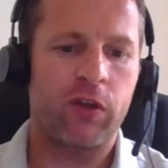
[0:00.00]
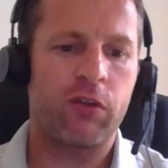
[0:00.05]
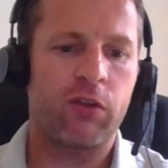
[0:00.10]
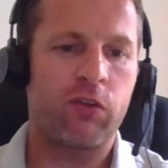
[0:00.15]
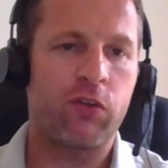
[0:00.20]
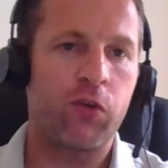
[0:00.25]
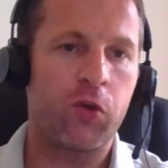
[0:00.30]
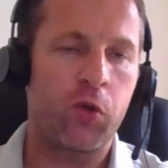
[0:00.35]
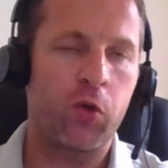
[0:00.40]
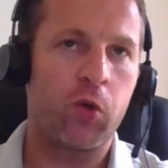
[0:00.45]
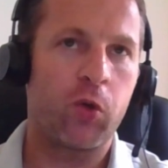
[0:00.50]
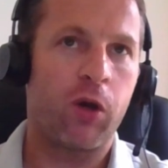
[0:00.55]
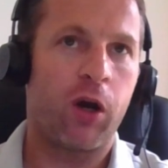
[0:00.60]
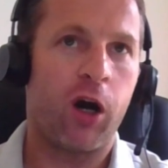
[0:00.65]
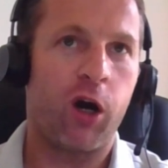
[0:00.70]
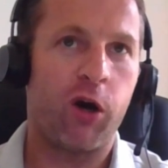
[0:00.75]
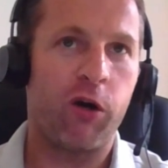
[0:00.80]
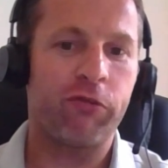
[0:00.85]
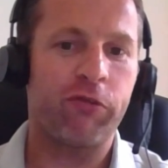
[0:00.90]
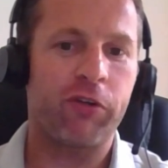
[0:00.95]
3
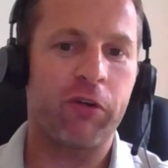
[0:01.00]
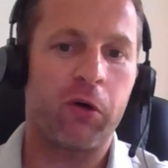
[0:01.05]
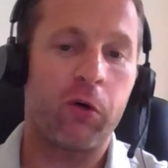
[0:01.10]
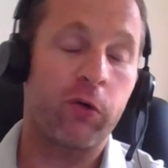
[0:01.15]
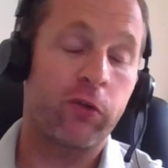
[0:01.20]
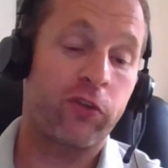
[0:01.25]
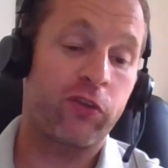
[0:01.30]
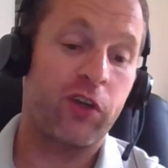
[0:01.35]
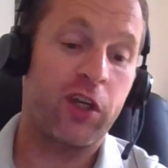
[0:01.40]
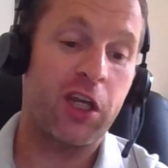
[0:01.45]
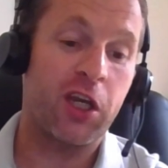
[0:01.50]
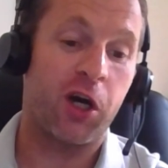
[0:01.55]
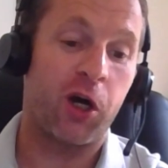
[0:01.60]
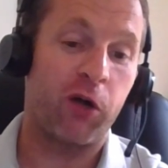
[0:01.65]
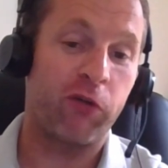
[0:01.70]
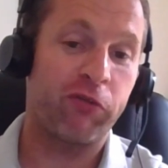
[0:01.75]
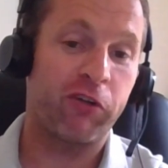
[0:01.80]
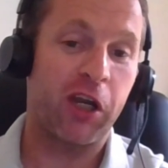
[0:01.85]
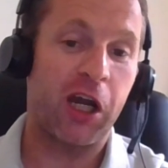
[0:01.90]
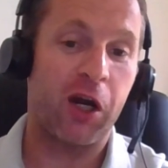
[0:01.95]
half
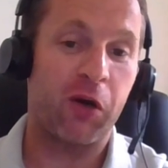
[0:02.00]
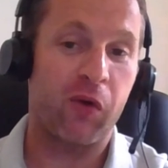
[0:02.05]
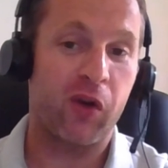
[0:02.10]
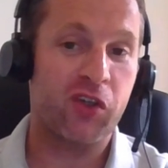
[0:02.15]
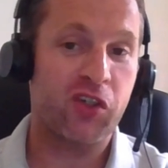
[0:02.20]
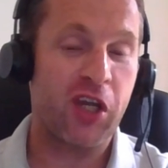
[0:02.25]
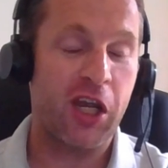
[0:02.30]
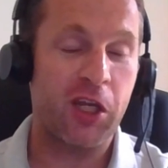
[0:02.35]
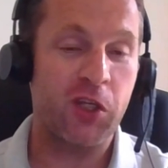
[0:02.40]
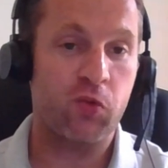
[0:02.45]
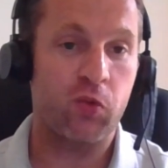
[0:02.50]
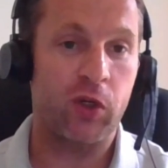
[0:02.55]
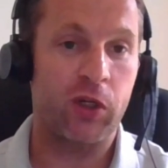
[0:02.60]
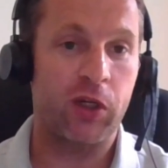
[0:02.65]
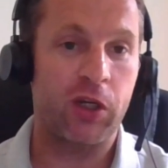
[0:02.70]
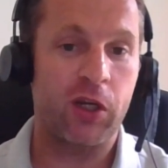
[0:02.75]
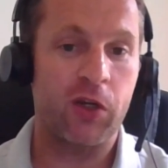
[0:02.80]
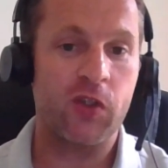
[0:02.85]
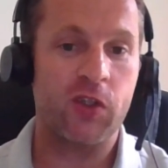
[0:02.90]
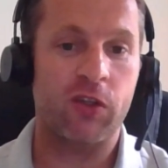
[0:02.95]
an hour change
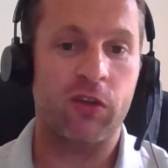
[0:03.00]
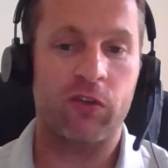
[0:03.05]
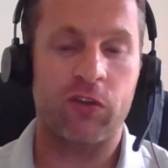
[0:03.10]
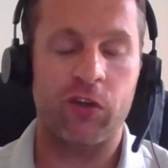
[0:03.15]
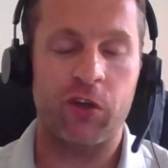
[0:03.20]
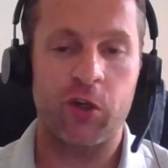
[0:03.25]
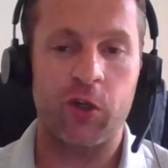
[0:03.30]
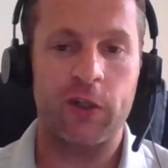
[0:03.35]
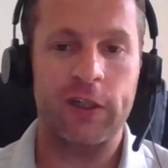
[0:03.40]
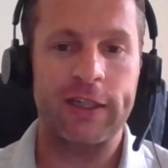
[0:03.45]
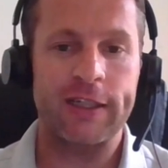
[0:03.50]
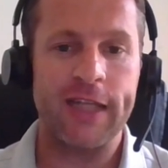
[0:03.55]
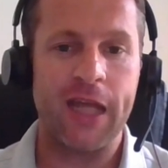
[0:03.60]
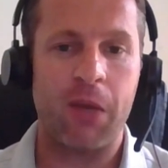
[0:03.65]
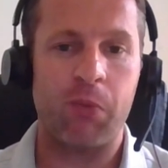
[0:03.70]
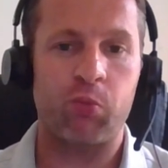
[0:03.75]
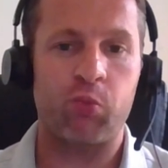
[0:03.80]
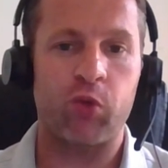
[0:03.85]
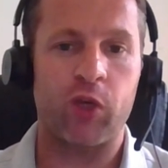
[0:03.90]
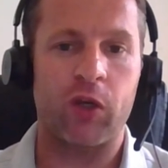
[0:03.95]
windows. The third
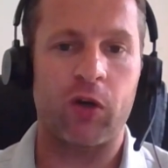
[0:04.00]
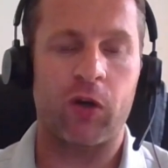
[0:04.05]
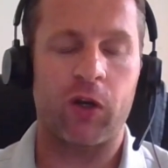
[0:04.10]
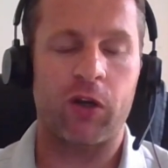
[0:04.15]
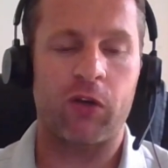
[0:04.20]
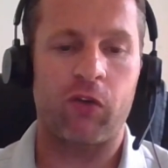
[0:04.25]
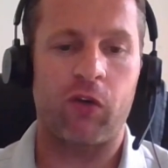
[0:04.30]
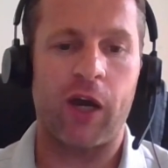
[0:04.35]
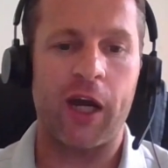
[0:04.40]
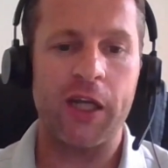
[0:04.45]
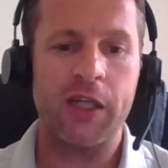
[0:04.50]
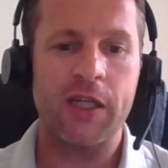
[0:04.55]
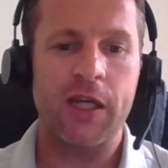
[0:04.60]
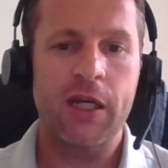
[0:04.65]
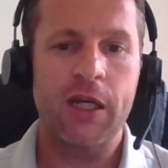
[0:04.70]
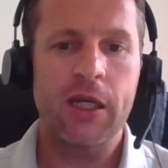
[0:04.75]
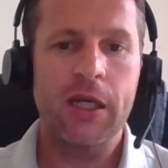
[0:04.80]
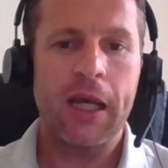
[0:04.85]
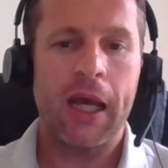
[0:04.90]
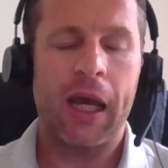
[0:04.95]
attempt, we got it right.
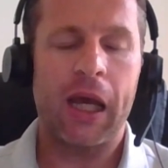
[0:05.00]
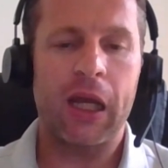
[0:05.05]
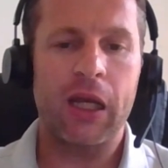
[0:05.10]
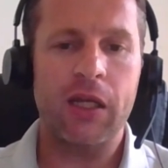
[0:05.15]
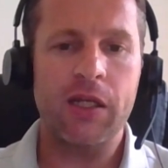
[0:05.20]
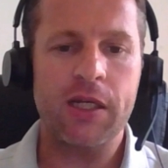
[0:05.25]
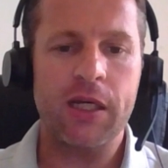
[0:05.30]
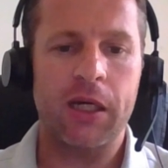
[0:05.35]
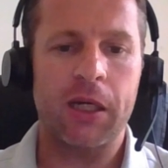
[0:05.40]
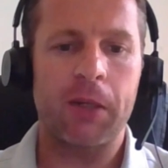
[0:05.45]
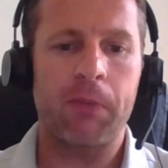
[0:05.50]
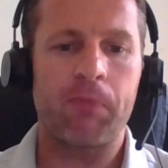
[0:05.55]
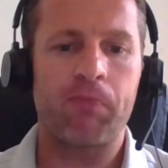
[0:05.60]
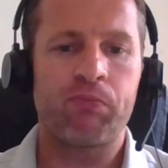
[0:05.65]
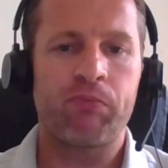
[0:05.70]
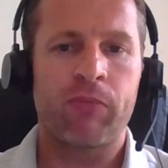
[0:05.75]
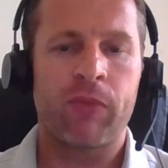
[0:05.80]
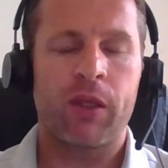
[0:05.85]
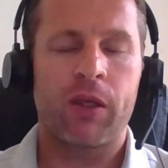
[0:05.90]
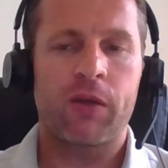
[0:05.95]
And
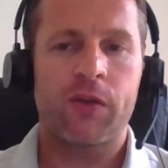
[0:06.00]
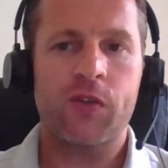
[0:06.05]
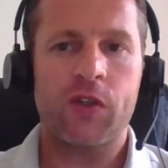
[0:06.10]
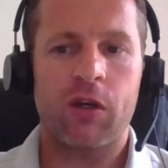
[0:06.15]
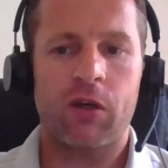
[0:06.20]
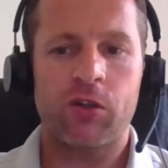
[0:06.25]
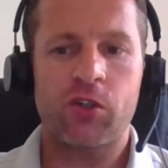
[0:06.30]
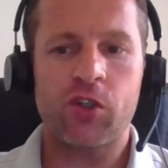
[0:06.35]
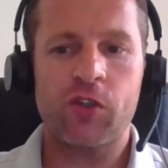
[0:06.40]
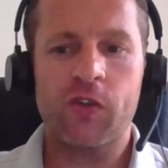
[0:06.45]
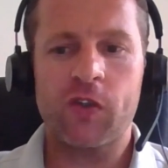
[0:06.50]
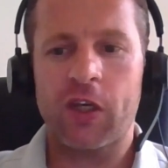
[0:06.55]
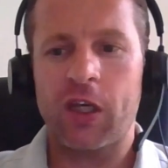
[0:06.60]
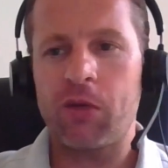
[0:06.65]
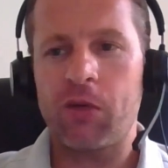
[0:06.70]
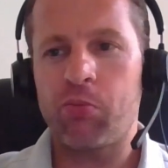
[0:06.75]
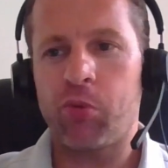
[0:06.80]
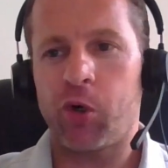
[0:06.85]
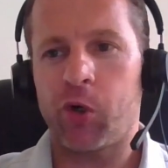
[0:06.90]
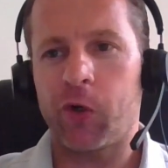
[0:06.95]
so just
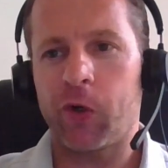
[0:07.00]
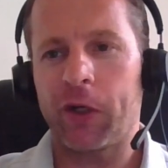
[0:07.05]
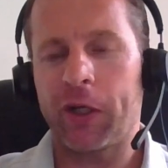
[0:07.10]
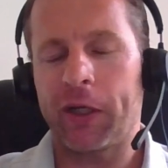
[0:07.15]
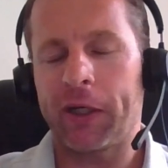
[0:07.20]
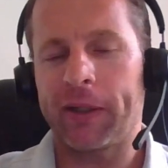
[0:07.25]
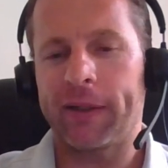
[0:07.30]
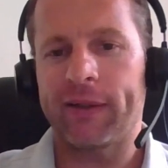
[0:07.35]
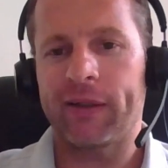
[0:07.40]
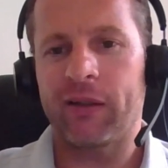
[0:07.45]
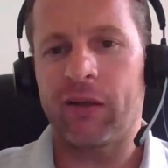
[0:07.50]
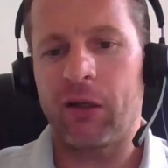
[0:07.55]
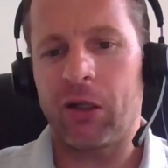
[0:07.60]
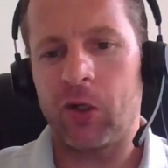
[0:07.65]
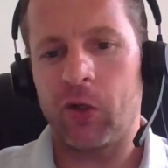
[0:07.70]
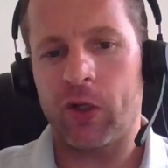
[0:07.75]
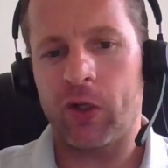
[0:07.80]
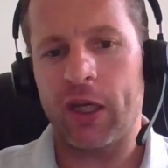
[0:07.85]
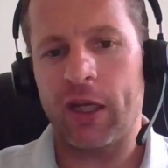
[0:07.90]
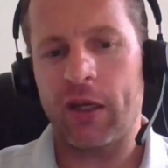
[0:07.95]
keep on
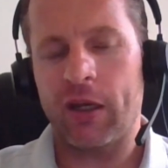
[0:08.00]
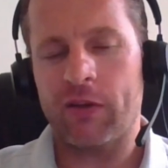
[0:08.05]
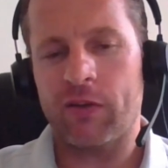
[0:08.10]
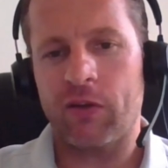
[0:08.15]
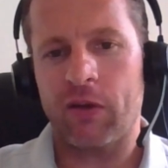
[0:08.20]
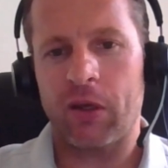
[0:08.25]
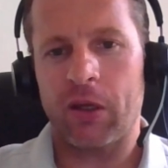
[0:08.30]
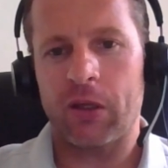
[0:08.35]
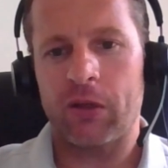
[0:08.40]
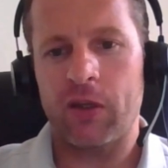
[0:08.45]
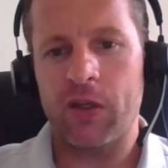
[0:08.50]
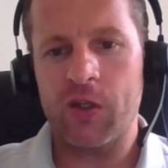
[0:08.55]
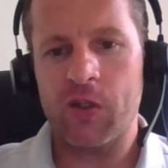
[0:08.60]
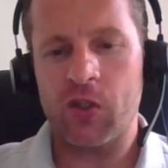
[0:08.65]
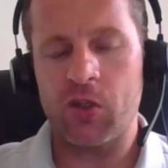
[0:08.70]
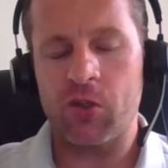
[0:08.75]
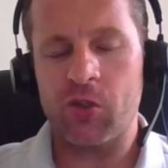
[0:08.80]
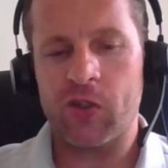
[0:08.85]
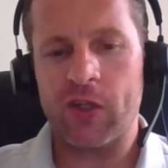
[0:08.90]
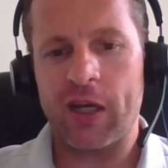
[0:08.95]
looking at
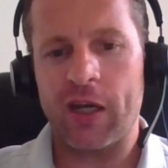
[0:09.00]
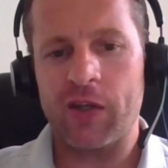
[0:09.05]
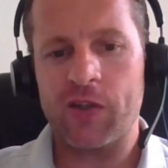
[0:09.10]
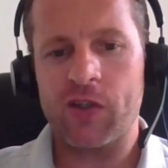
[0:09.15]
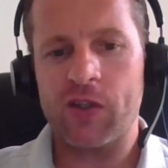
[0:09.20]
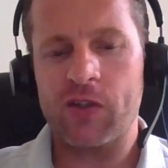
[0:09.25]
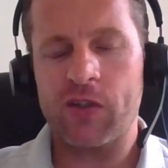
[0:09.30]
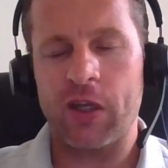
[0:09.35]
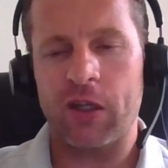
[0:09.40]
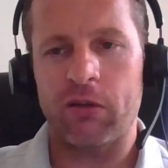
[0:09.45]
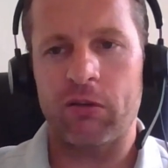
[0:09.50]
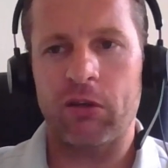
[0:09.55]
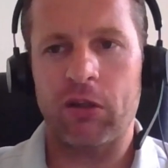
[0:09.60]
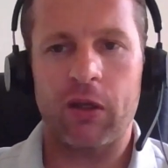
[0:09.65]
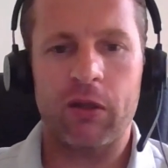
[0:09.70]
these use cases and